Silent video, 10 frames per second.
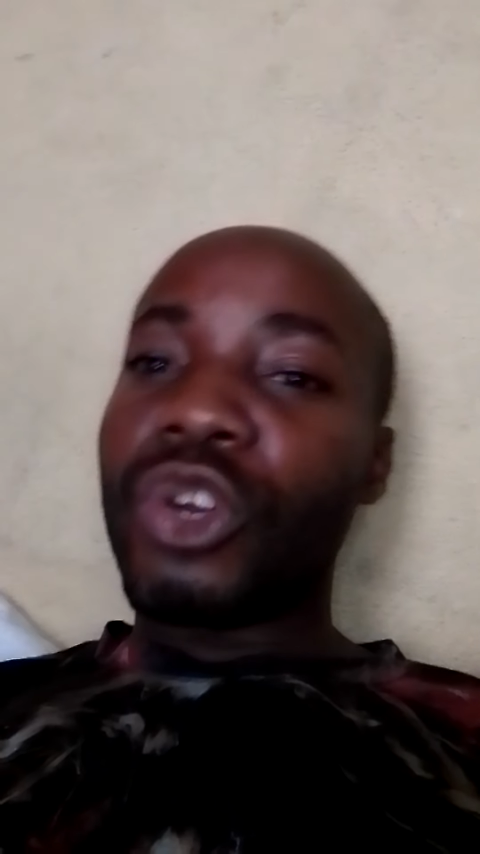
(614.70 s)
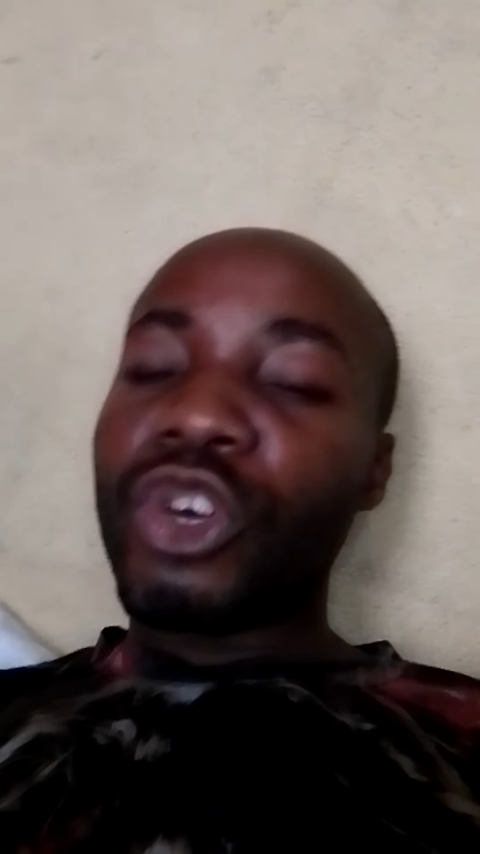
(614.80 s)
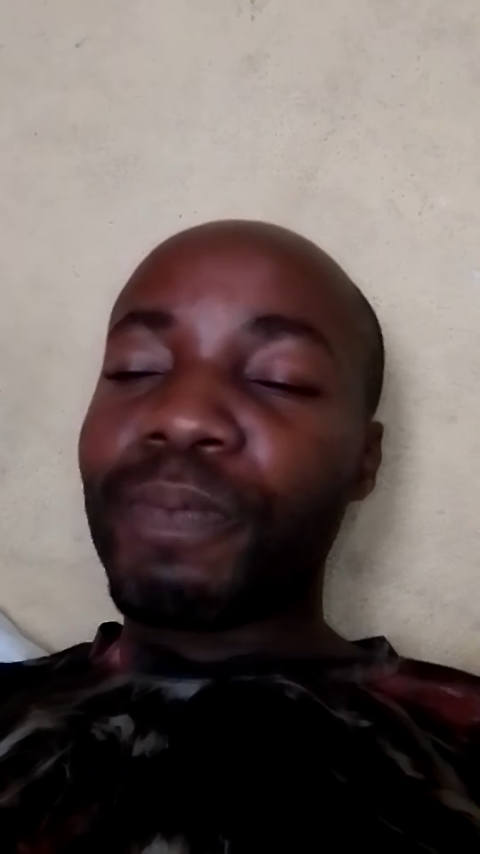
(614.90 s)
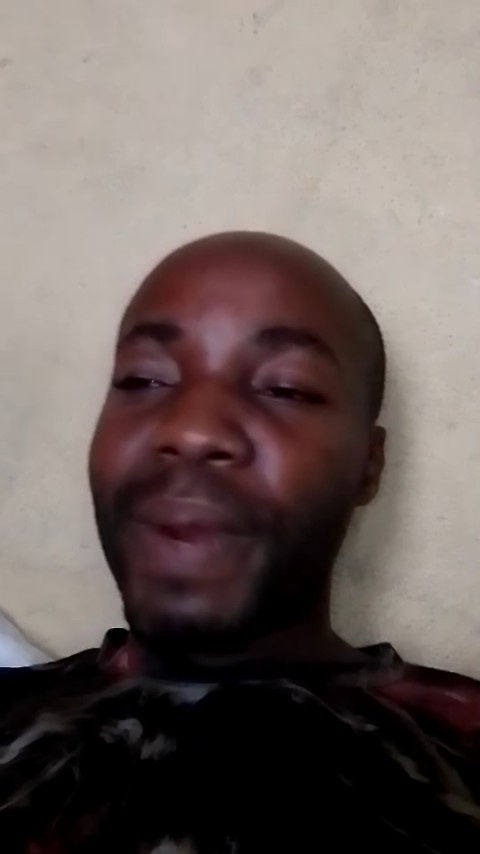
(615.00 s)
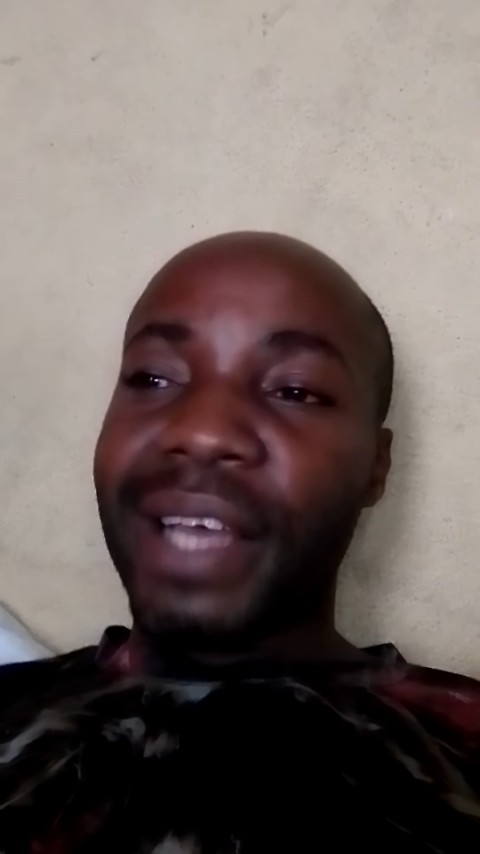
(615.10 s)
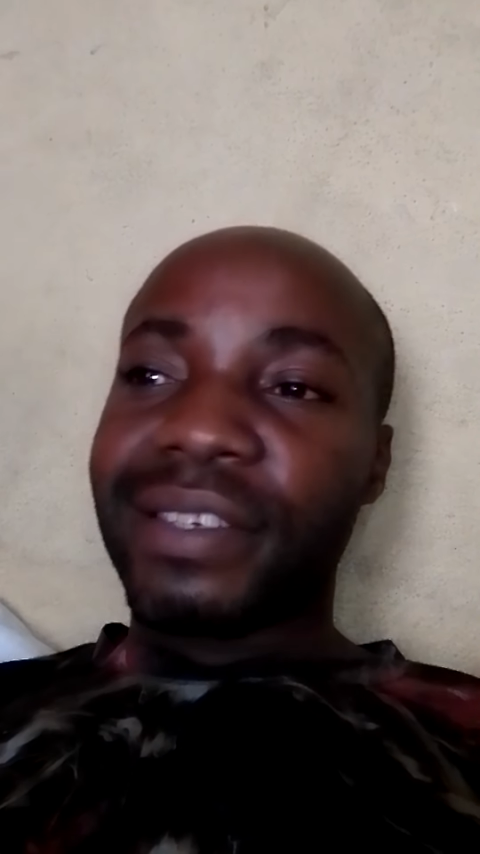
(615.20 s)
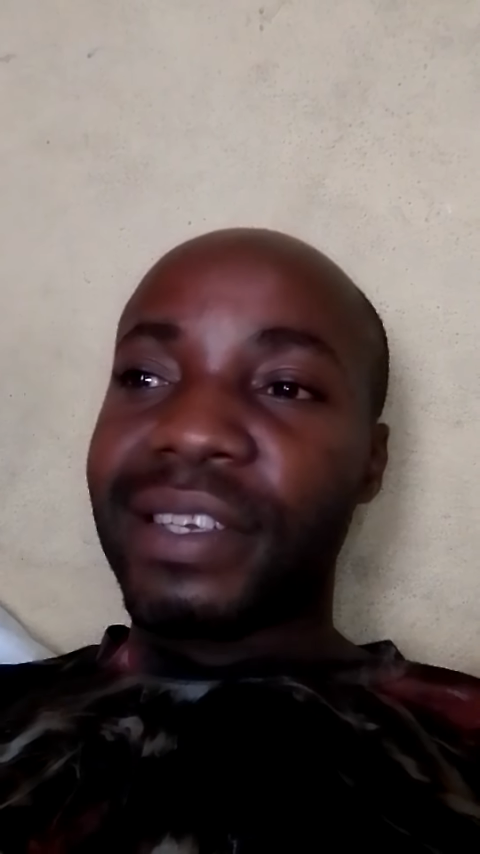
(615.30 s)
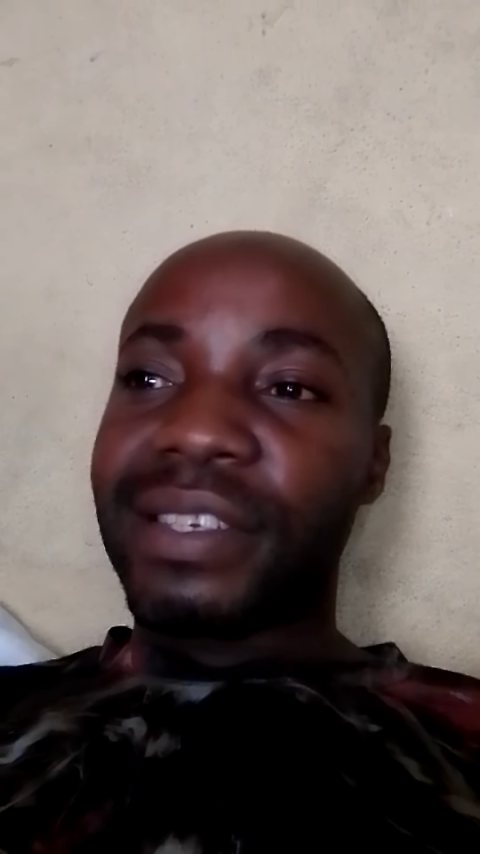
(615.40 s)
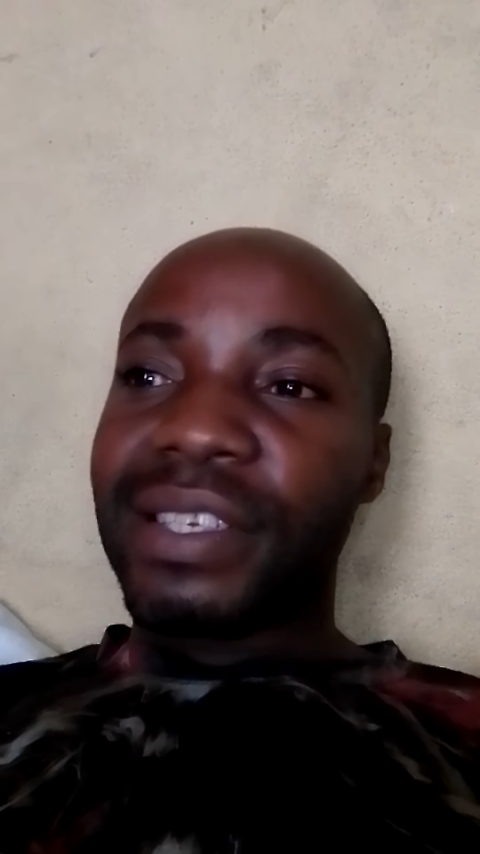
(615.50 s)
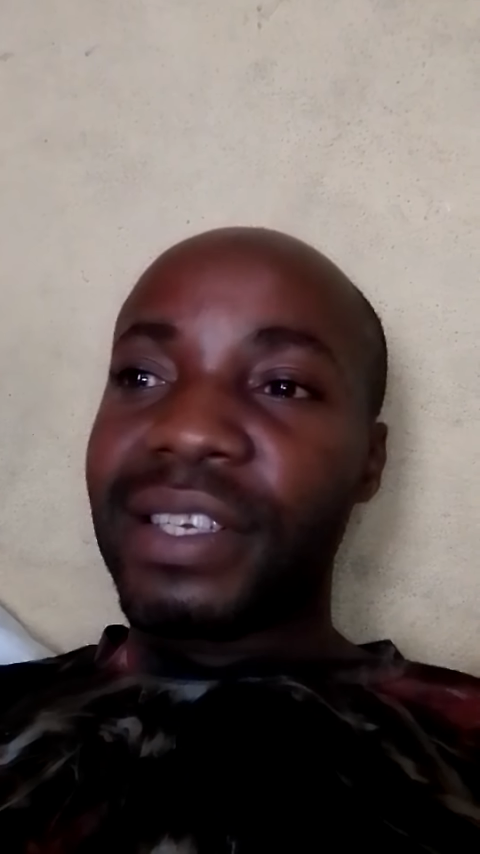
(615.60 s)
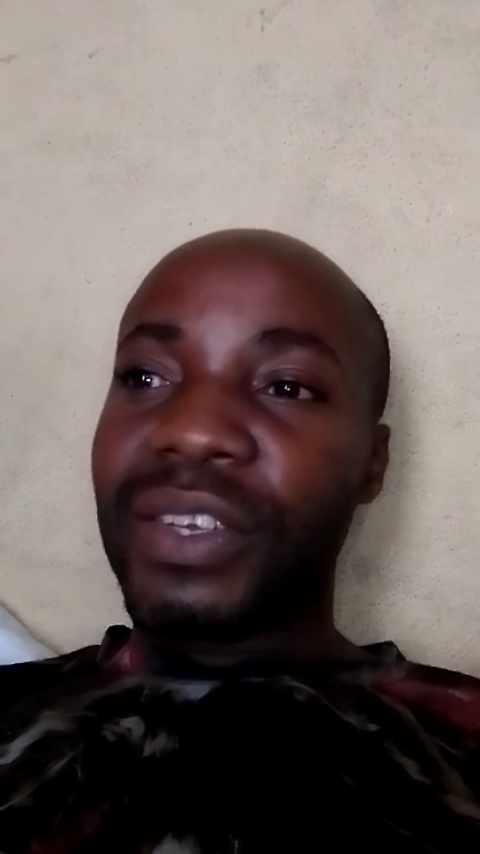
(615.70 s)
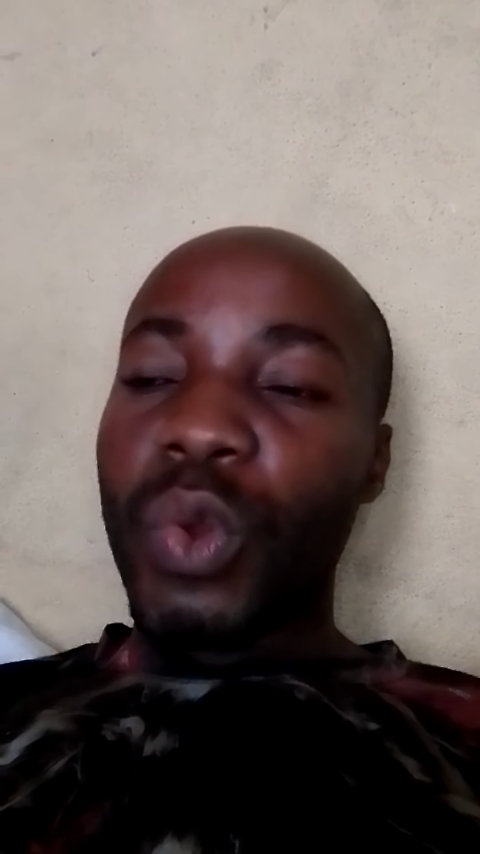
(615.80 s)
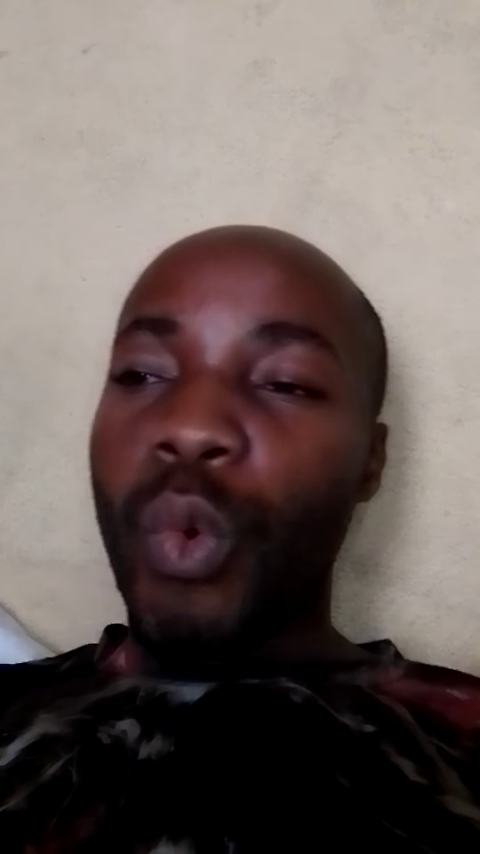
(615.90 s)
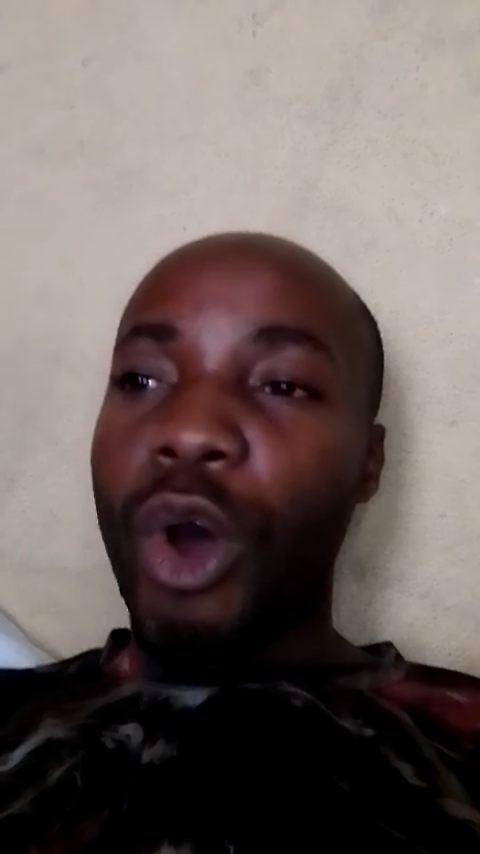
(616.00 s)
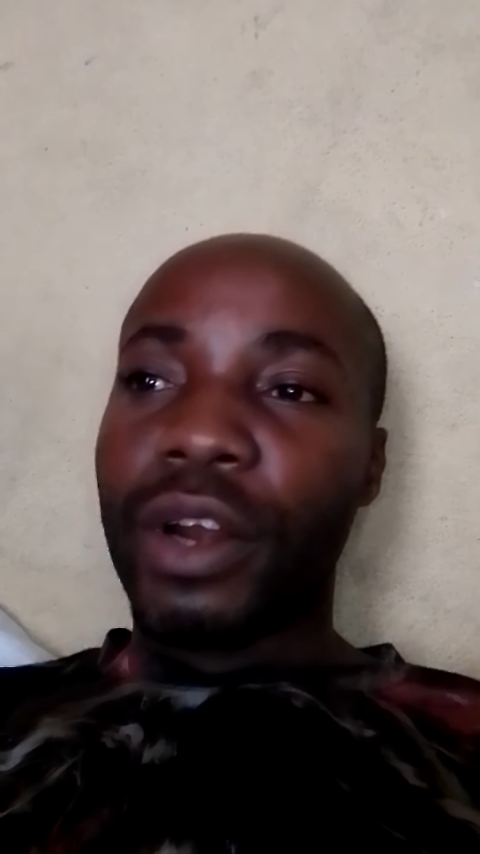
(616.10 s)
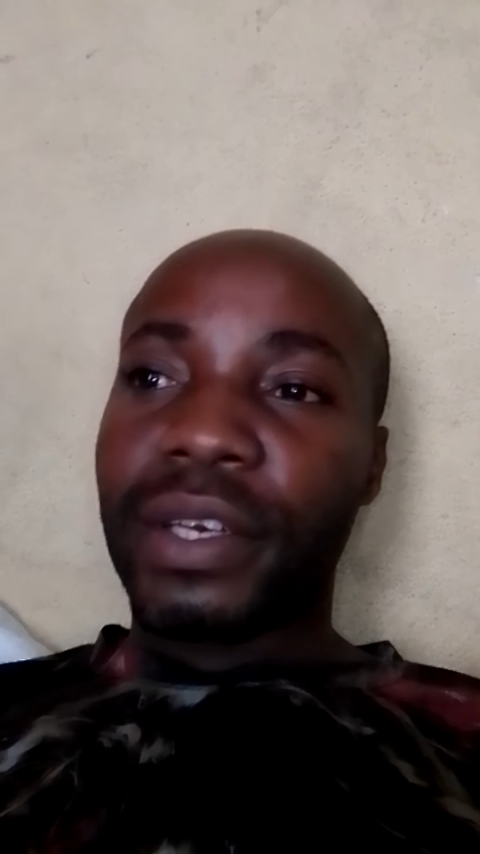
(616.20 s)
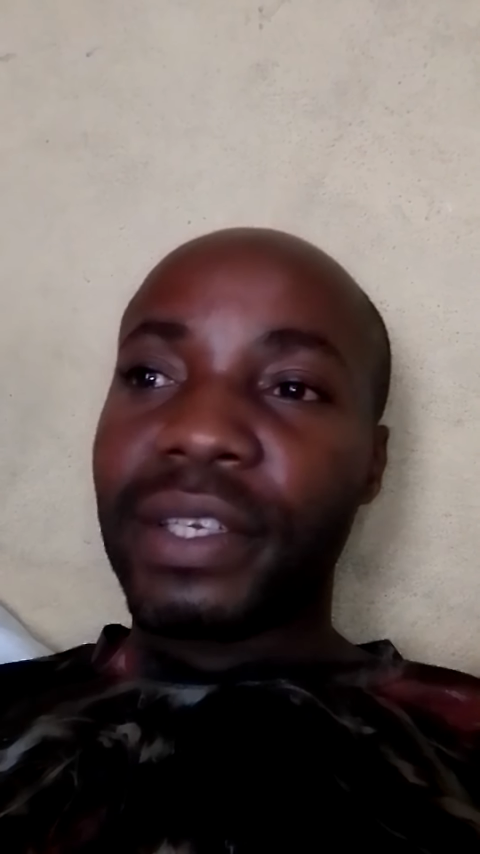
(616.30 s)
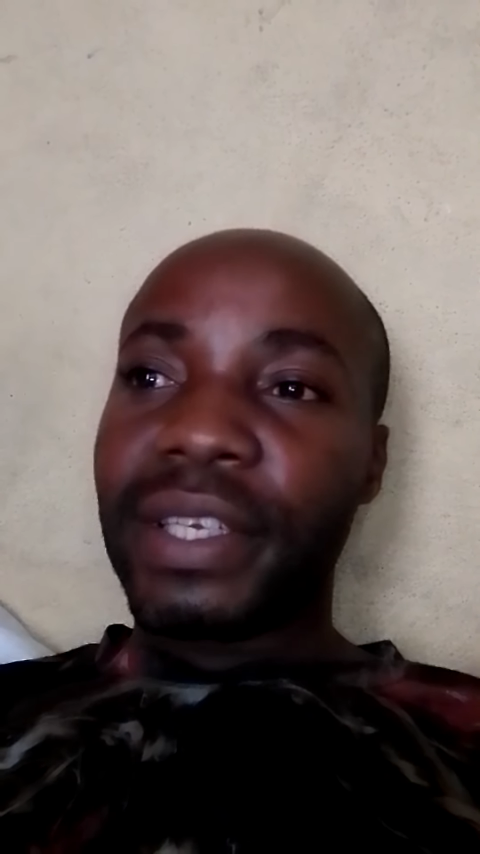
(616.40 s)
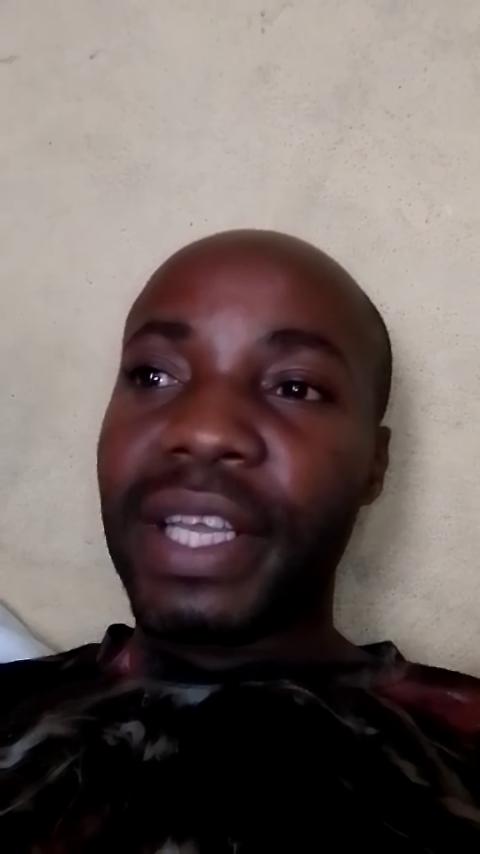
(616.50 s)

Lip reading: those plastics, one